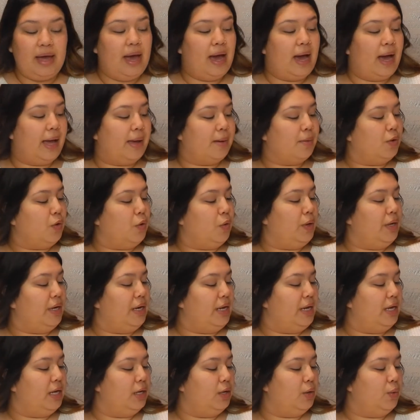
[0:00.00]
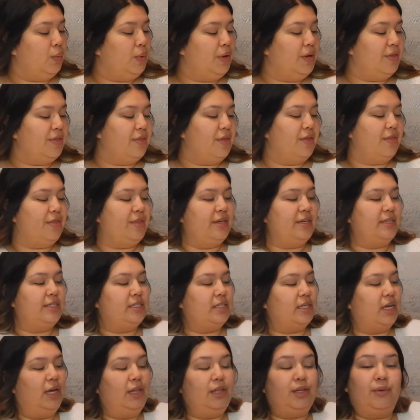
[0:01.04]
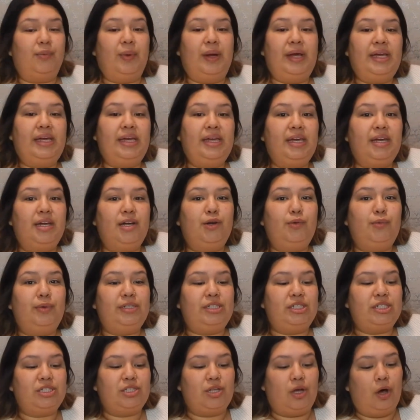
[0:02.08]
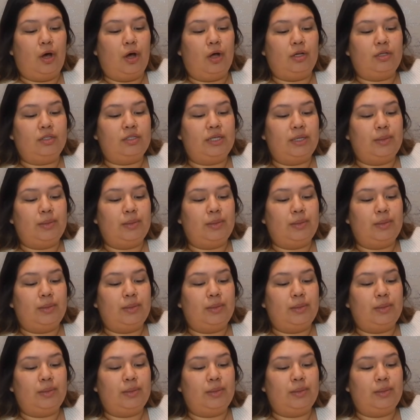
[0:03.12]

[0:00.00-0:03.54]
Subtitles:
I'm going in with this color right here, which is called